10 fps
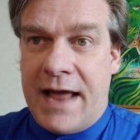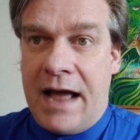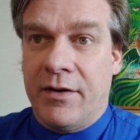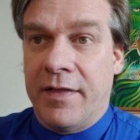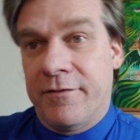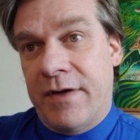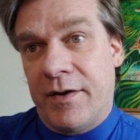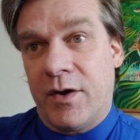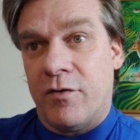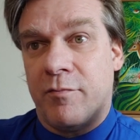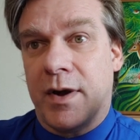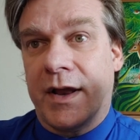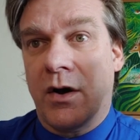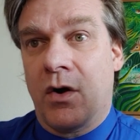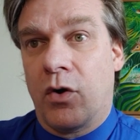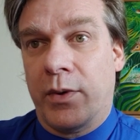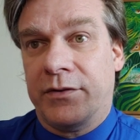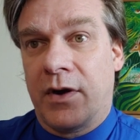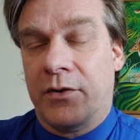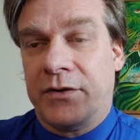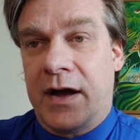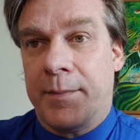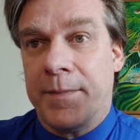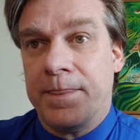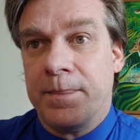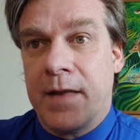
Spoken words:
down and the value of money always goes up.